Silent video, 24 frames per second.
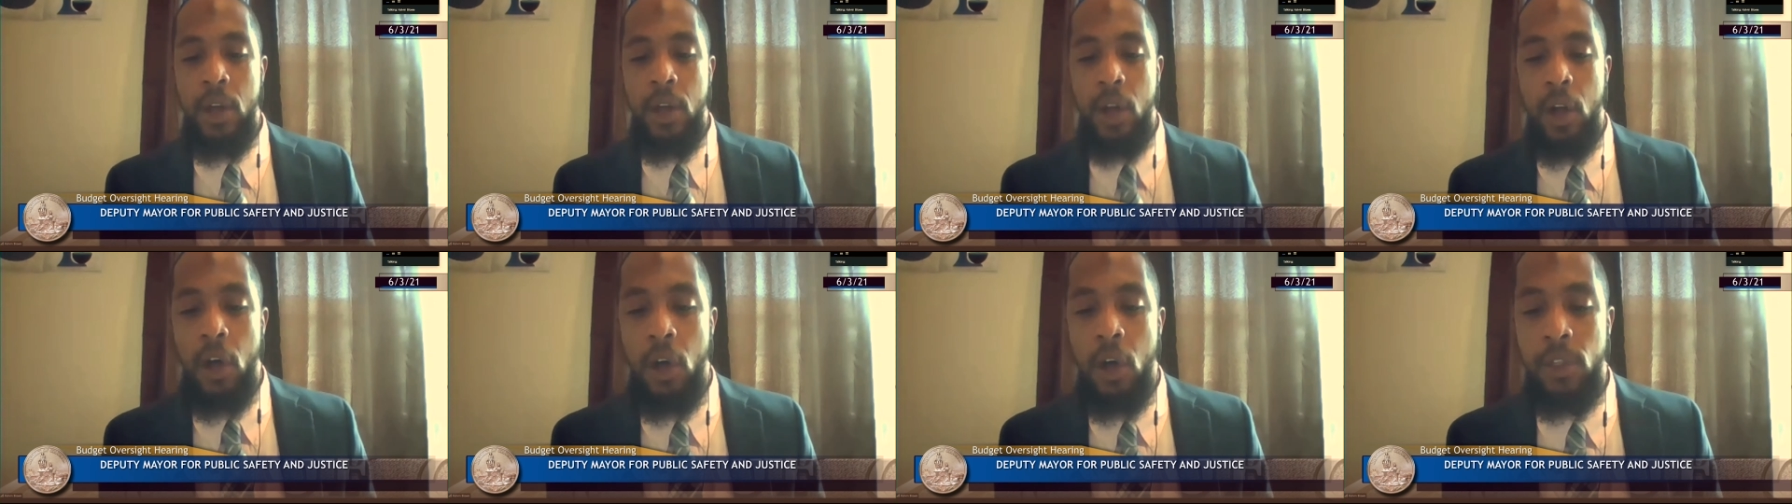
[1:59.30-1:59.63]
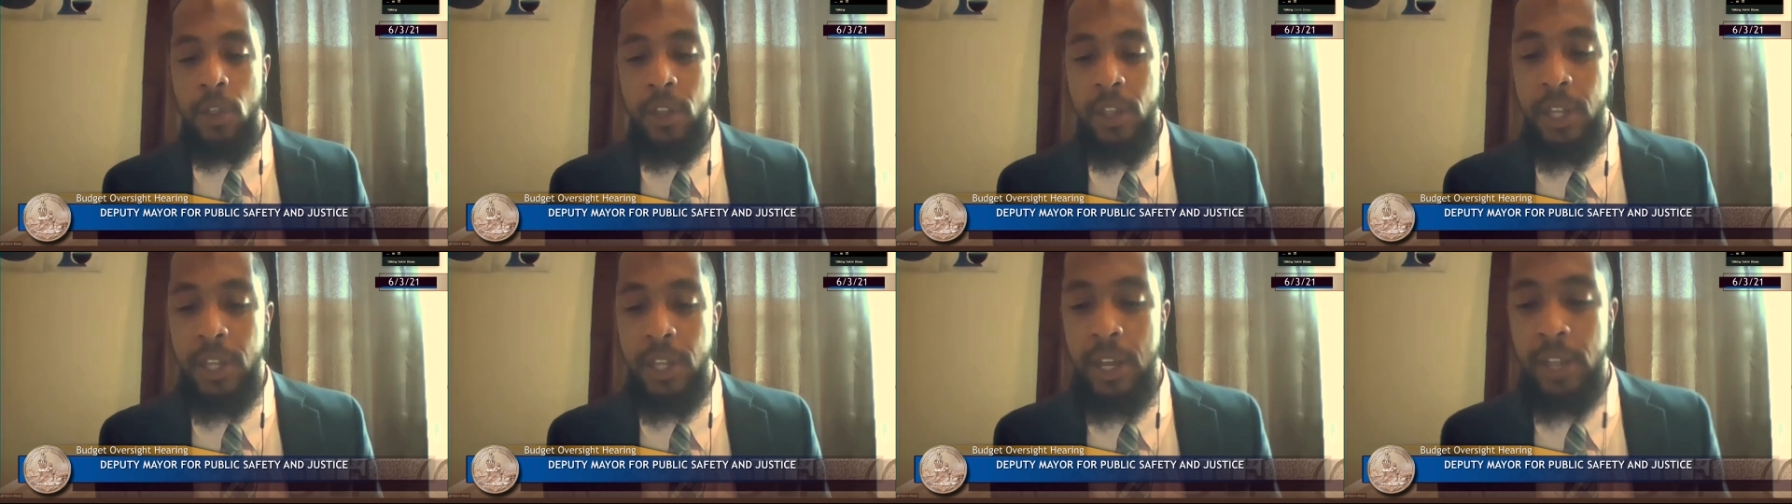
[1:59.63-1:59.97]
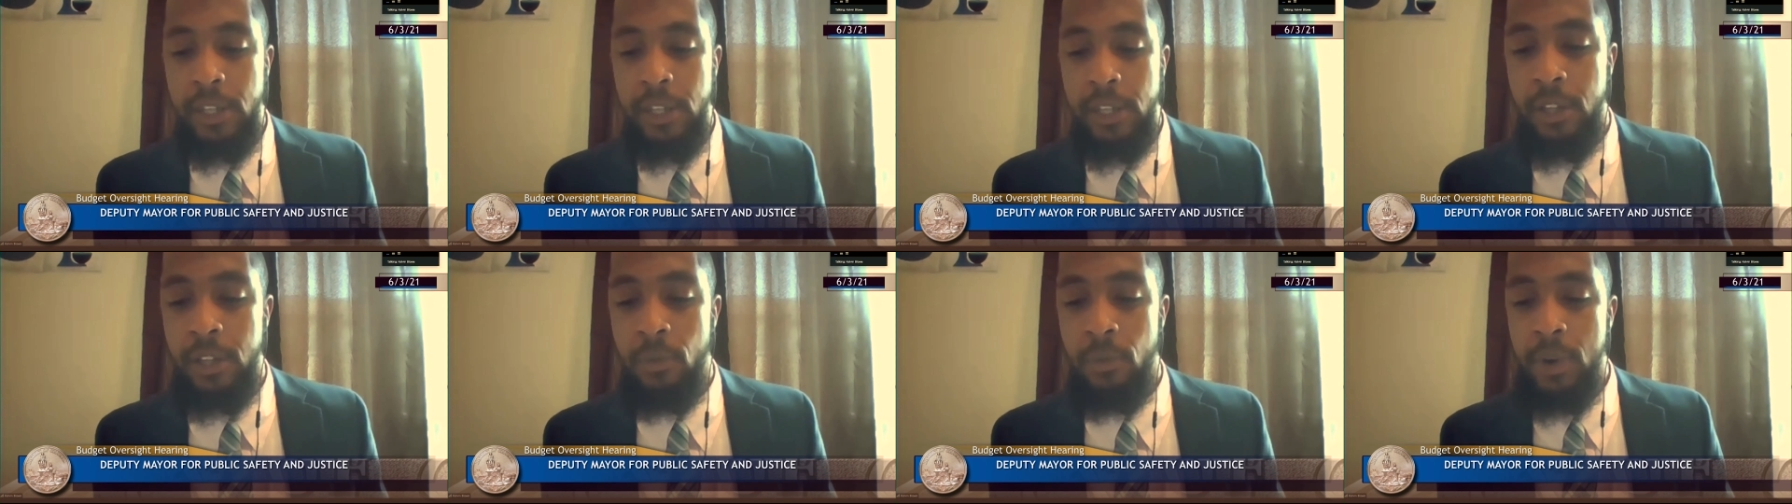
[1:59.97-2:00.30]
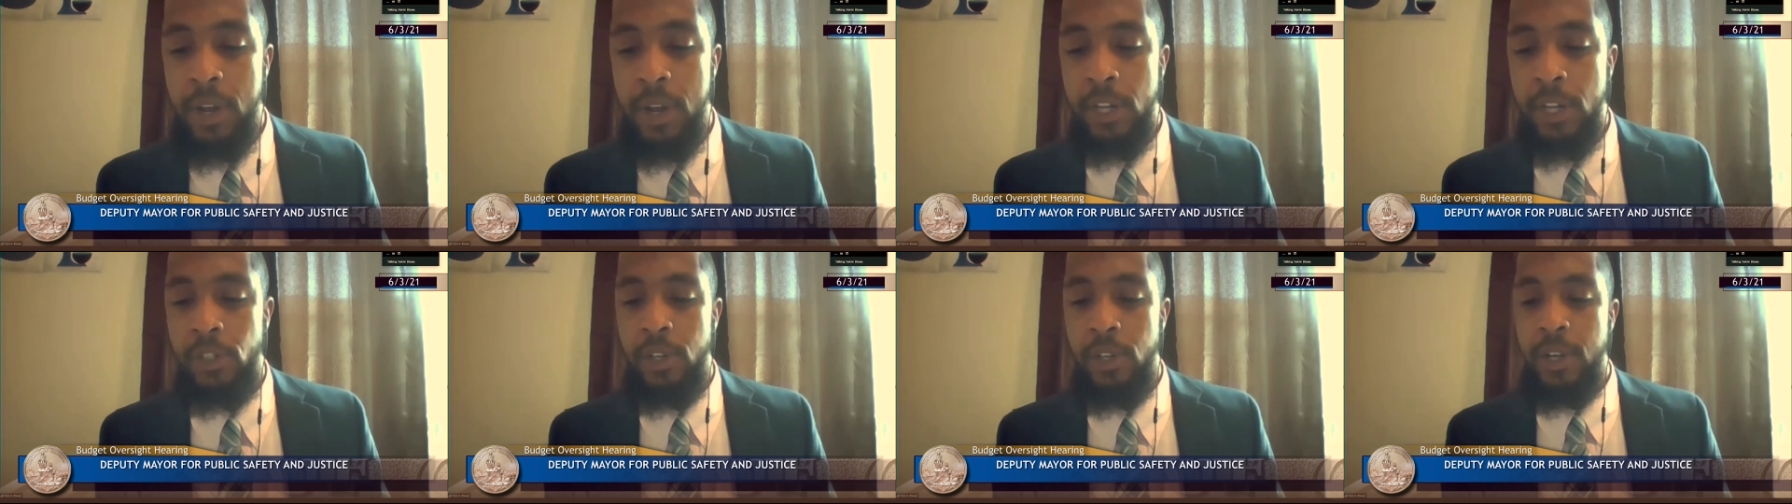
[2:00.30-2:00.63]
All the things the
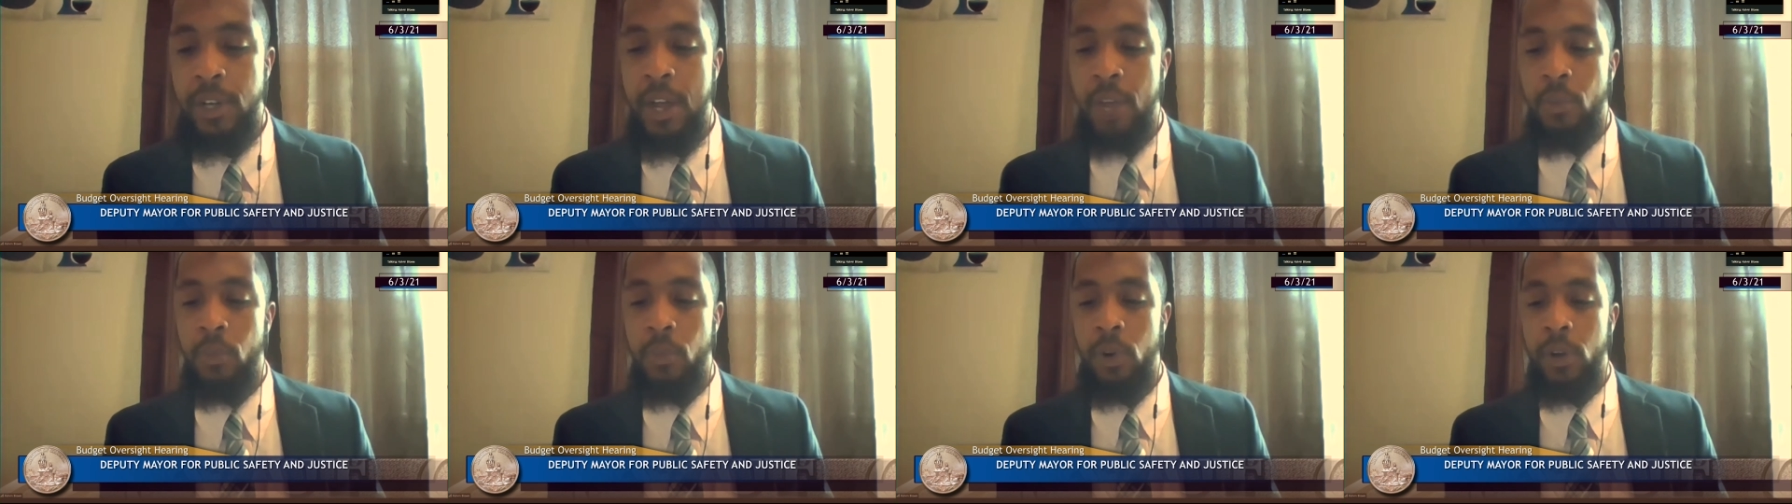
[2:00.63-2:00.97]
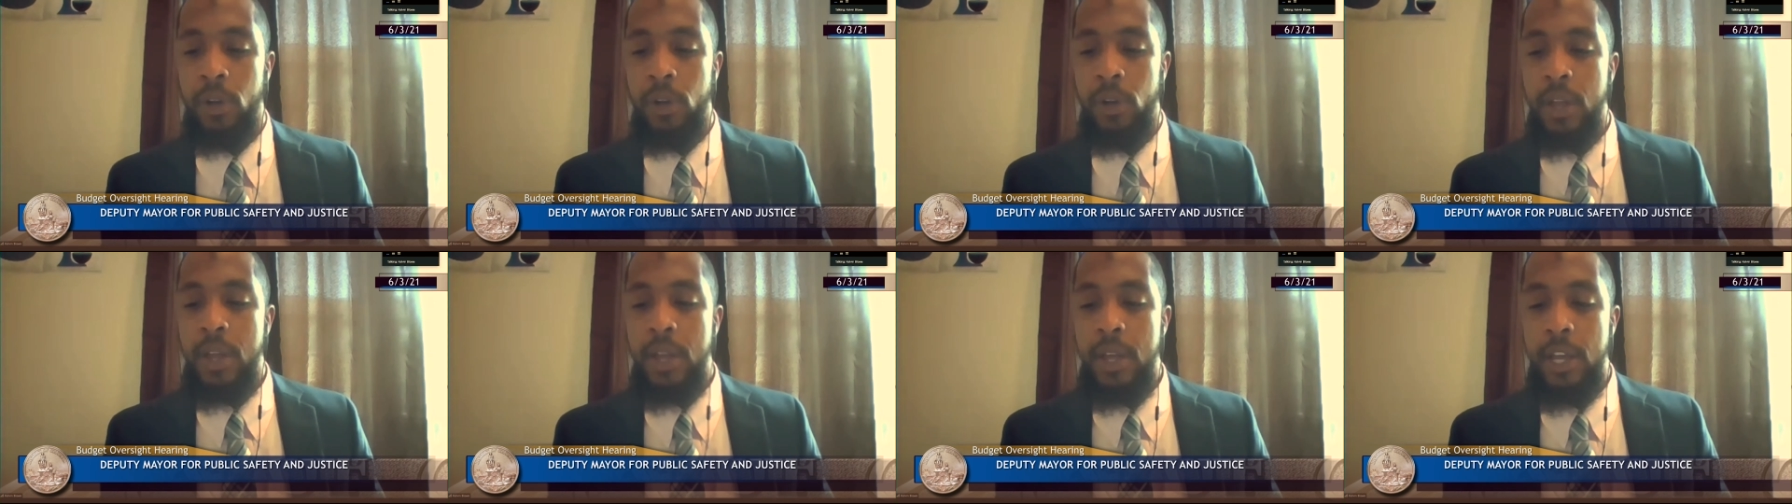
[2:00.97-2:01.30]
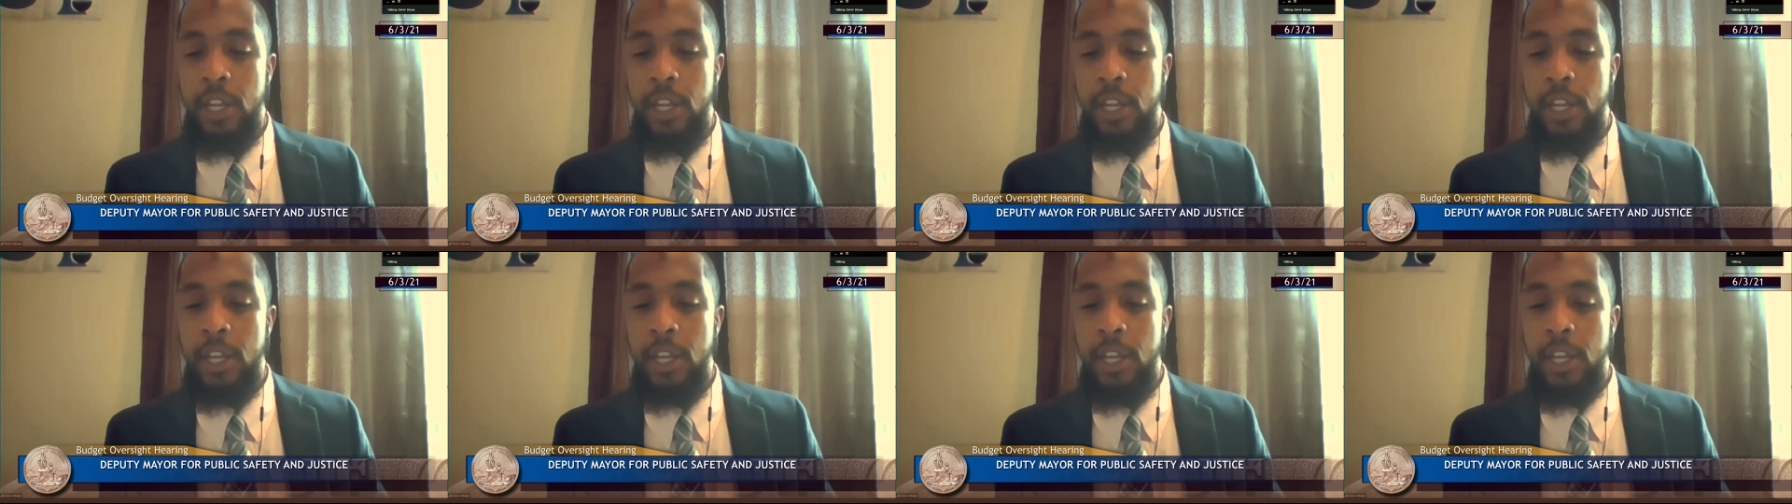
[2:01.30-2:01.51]
Reentry Network is